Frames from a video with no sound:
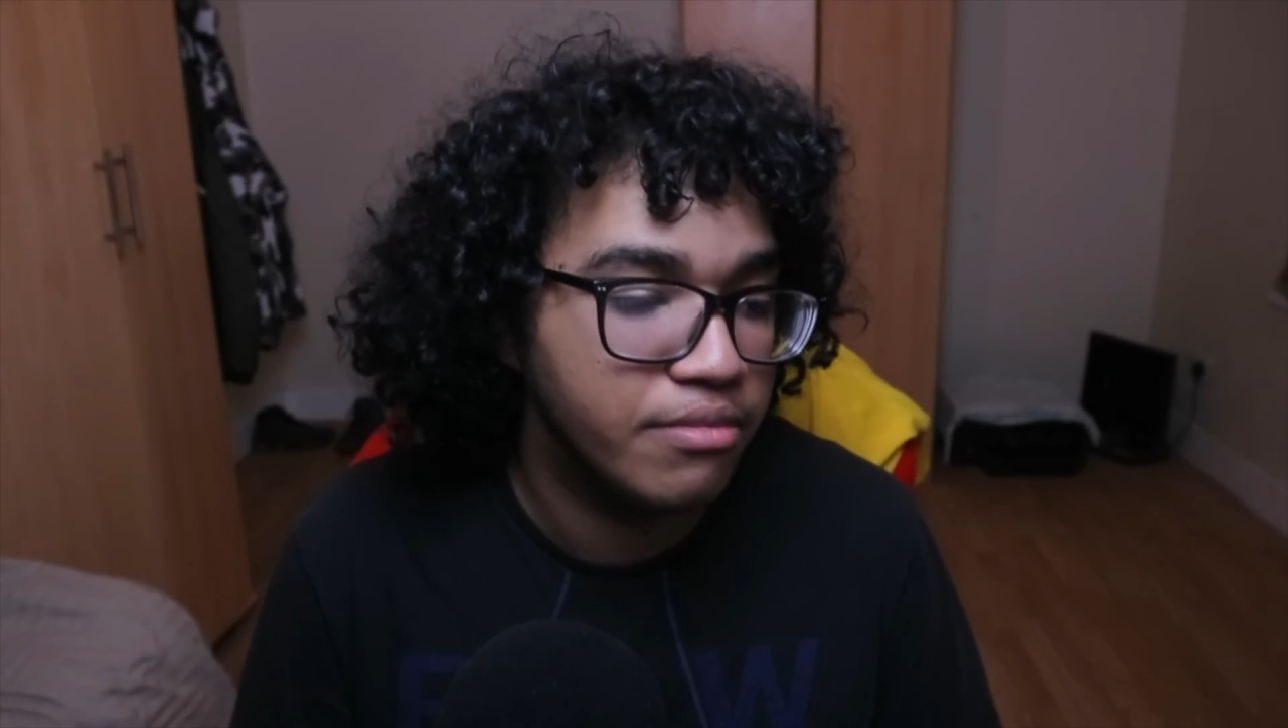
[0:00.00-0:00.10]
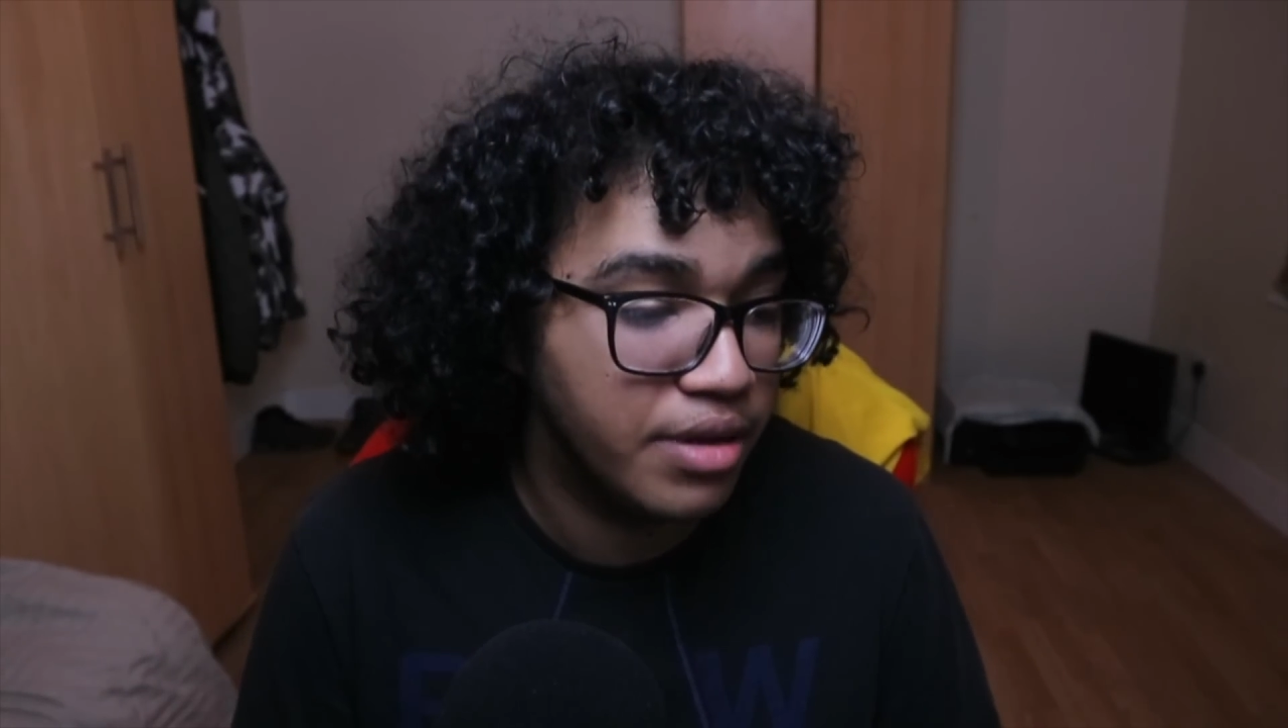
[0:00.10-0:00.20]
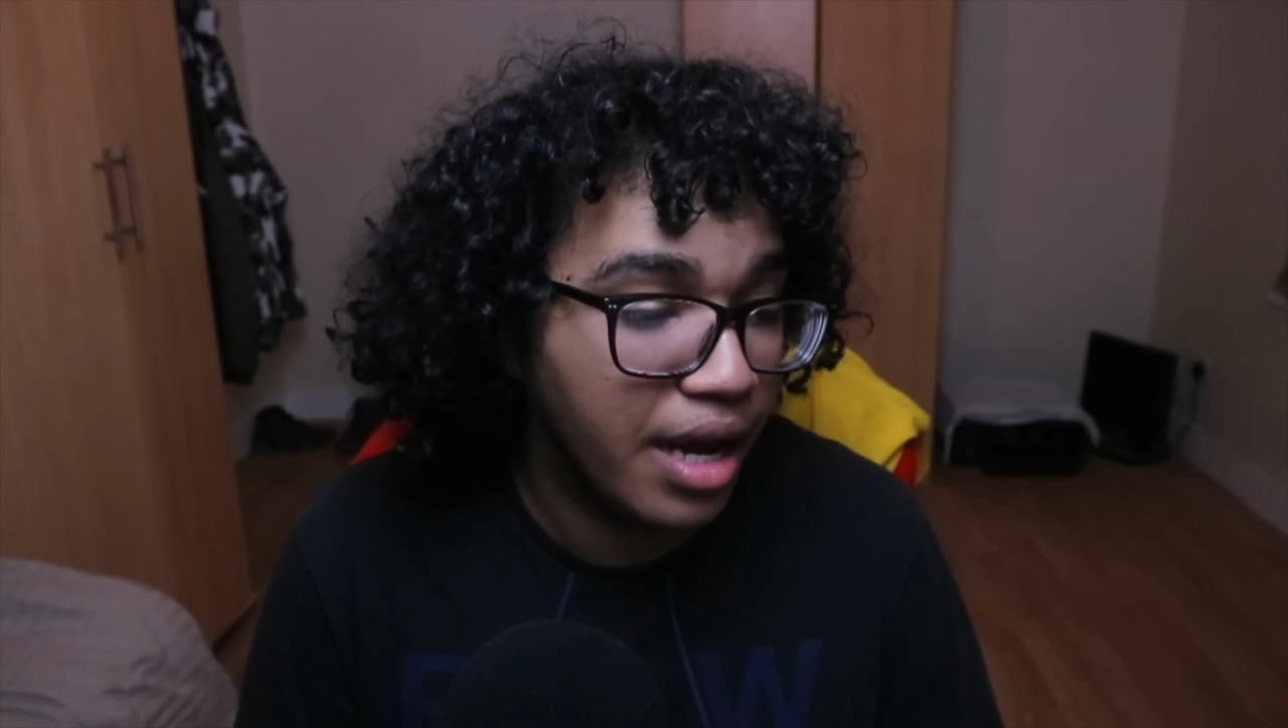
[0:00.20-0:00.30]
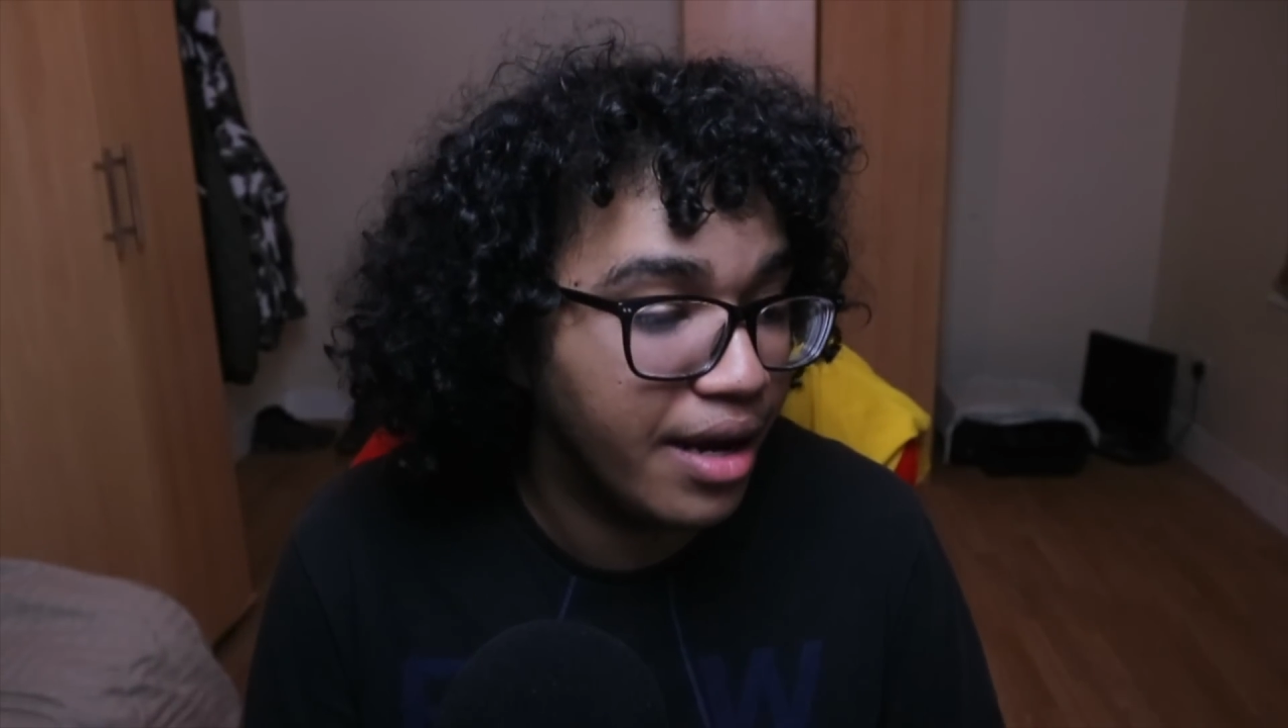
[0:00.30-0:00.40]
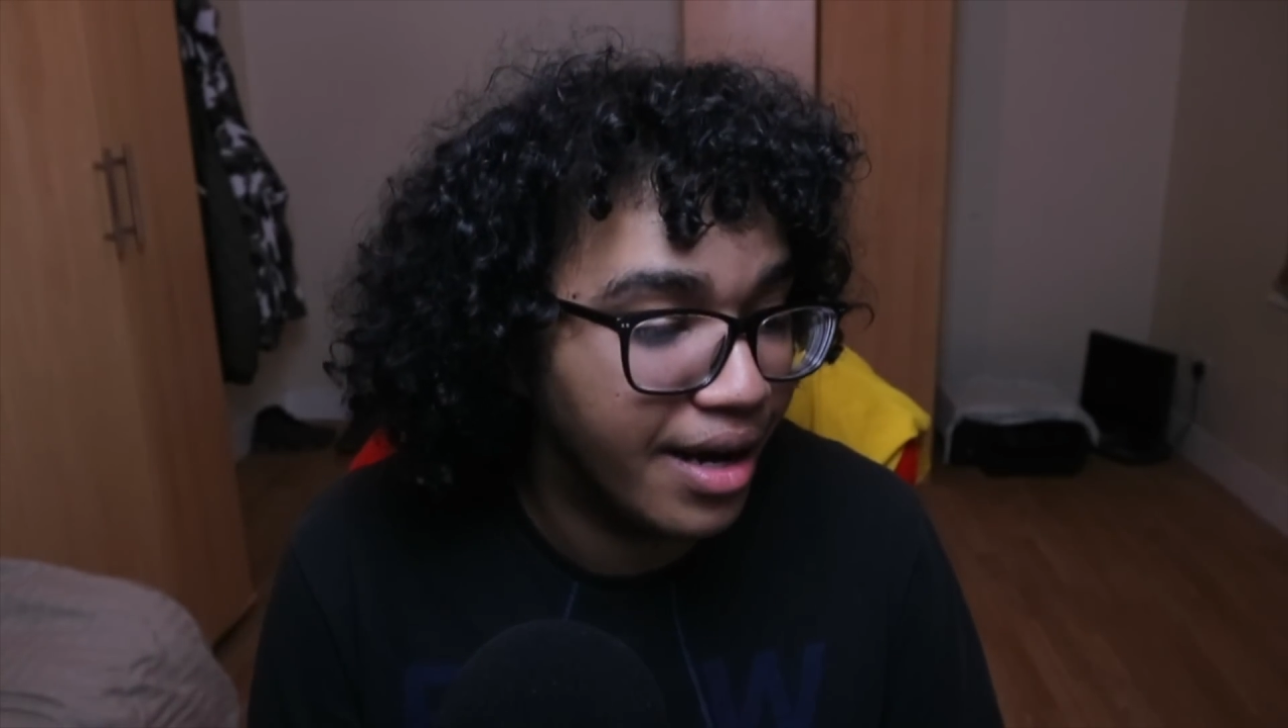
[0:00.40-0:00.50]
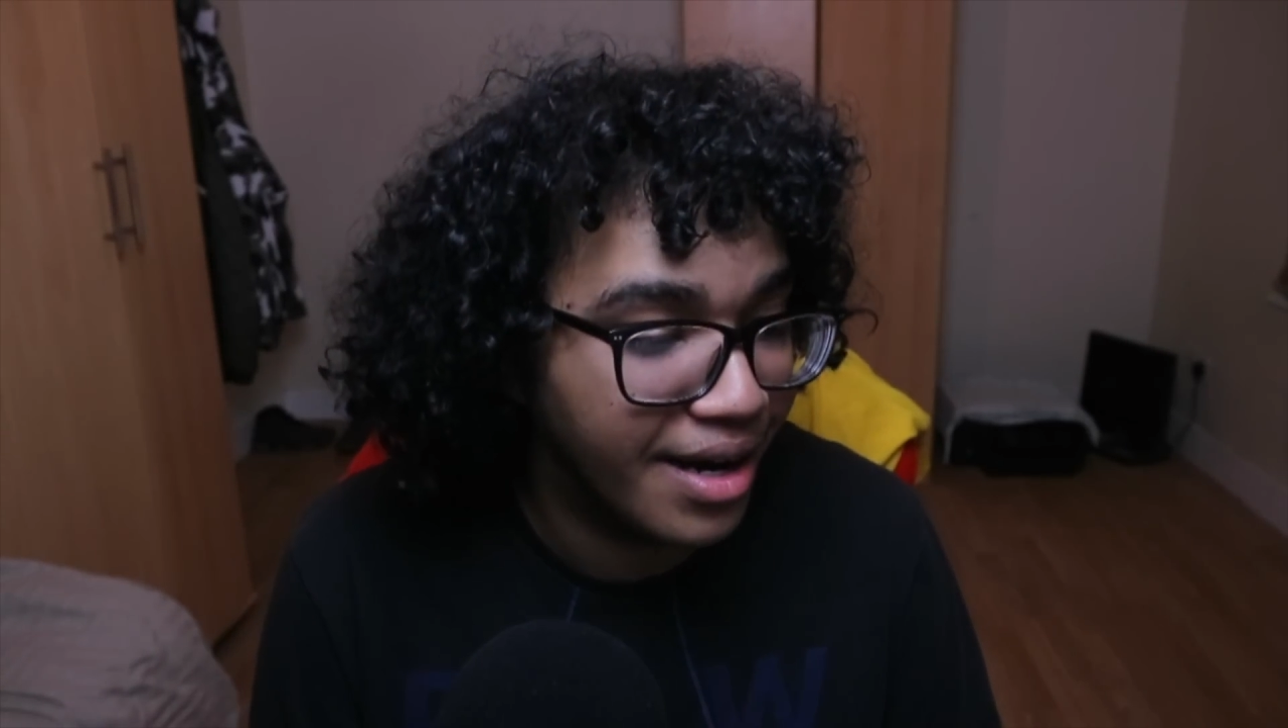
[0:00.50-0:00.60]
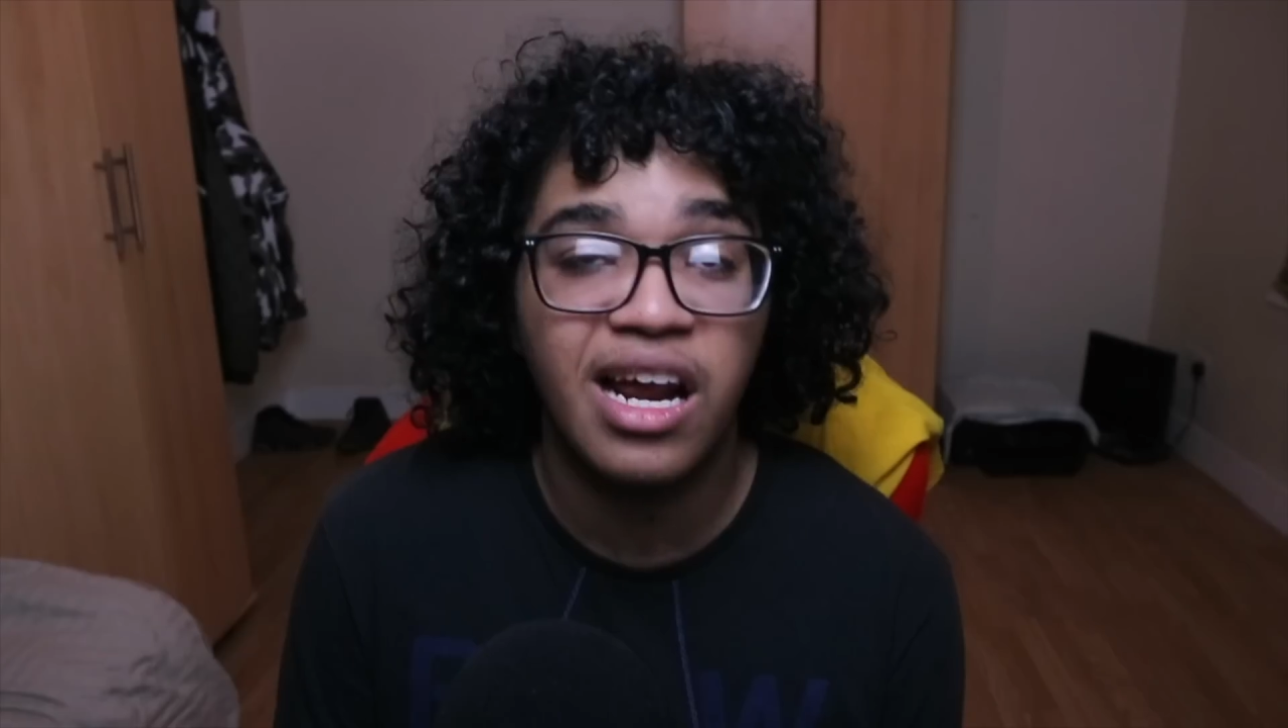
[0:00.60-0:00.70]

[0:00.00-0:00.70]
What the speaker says: Yeah.